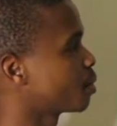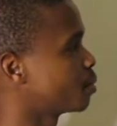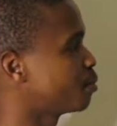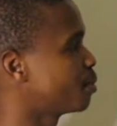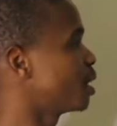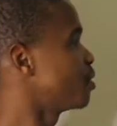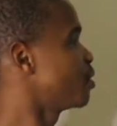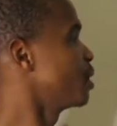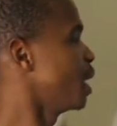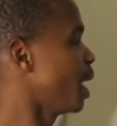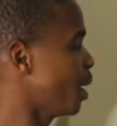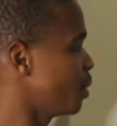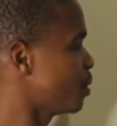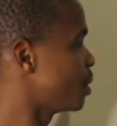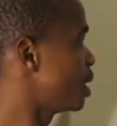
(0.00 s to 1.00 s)
But for
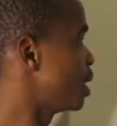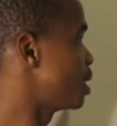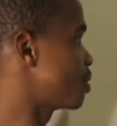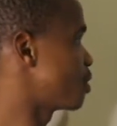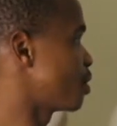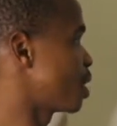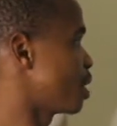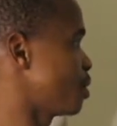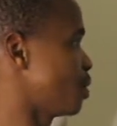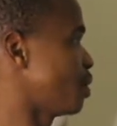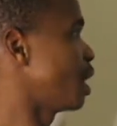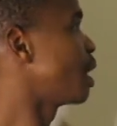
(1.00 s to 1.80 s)
now, let's focus on